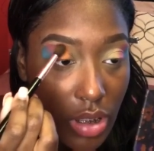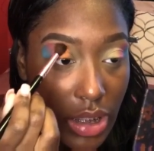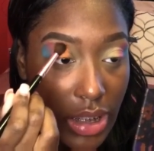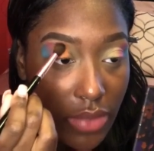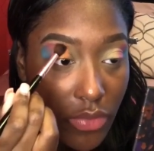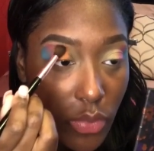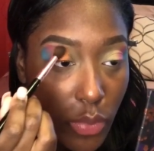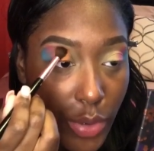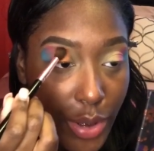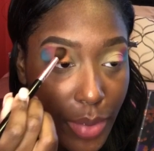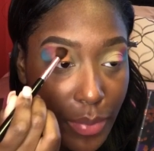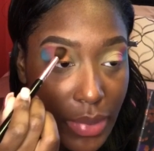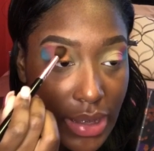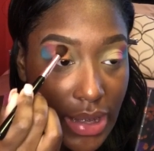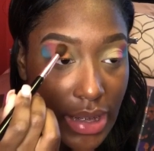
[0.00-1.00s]
Even when you're
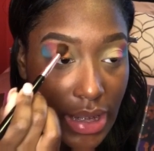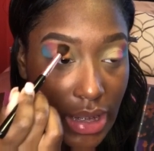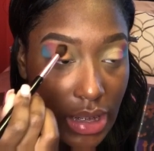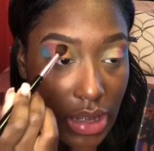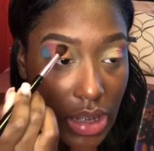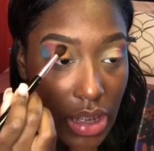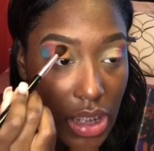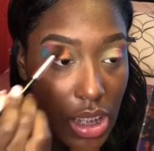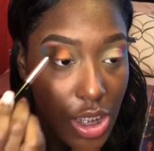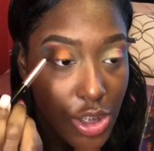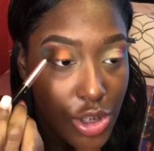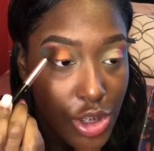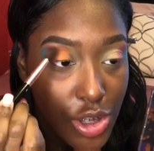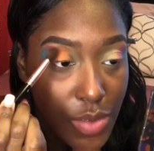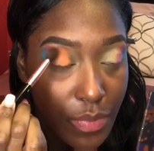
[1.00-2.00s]
blending it,
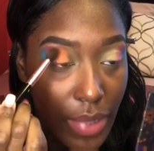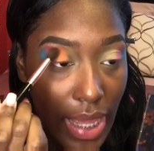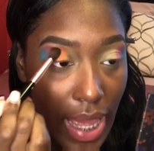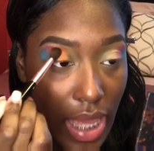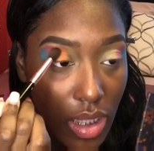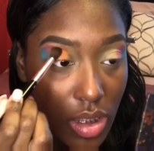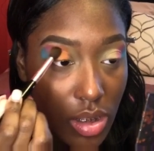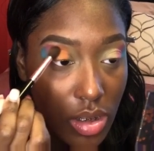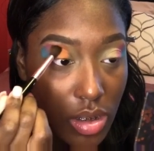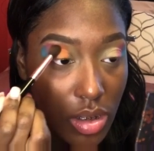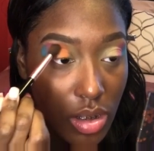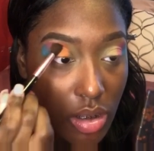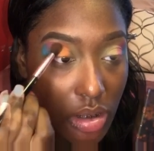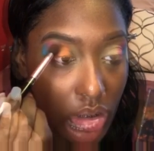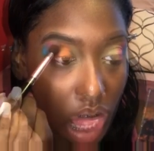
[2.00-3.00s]
just pat.
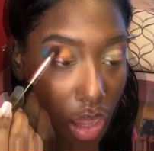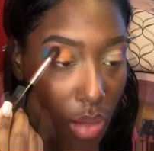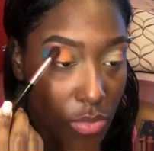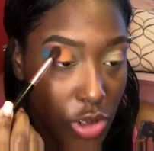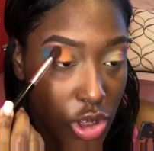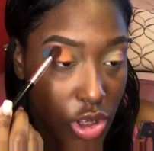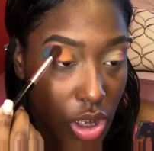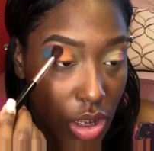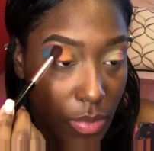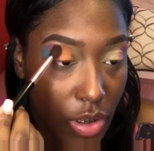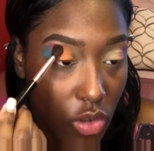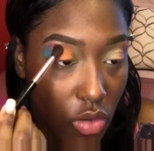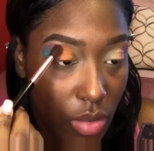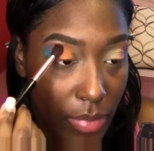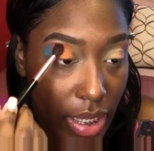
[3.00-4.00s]
Now I'm just going to be
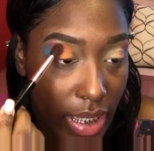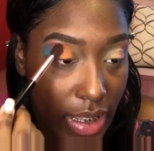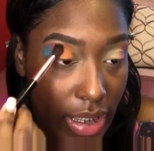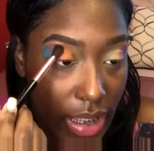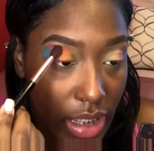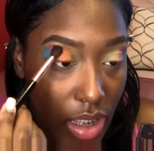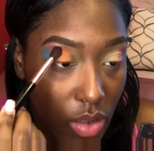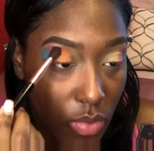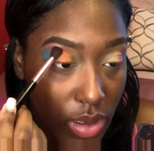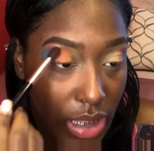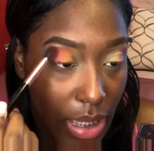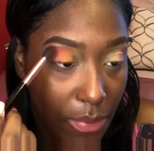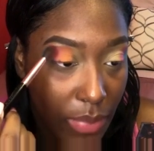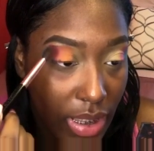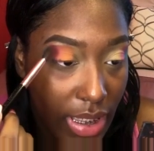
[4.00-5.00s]
going back in with
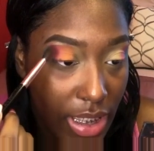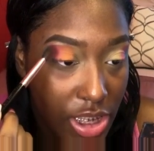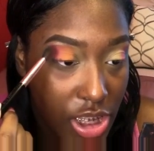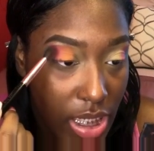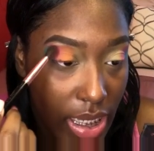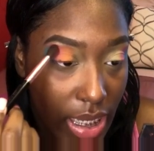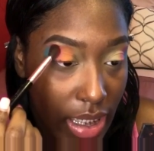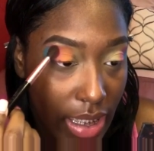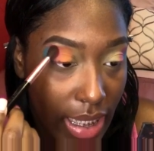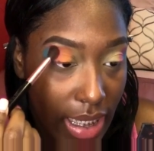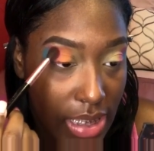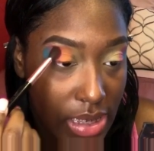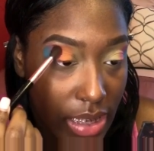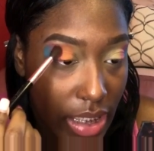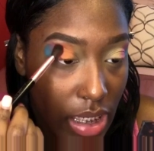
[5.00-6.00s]
that pink shade like I
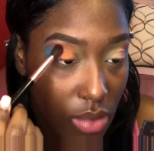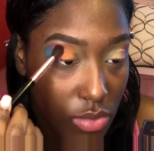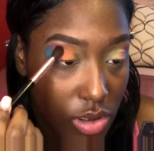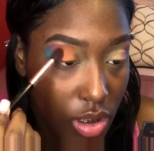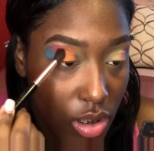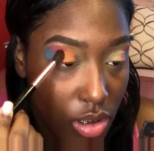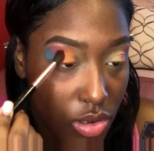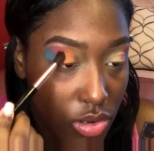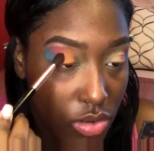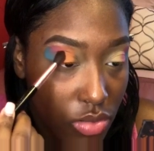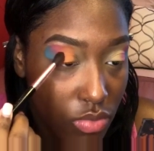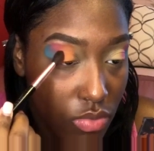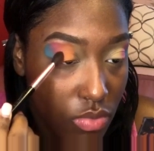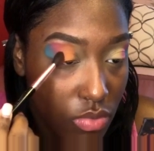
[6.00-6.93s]
said I was going to do.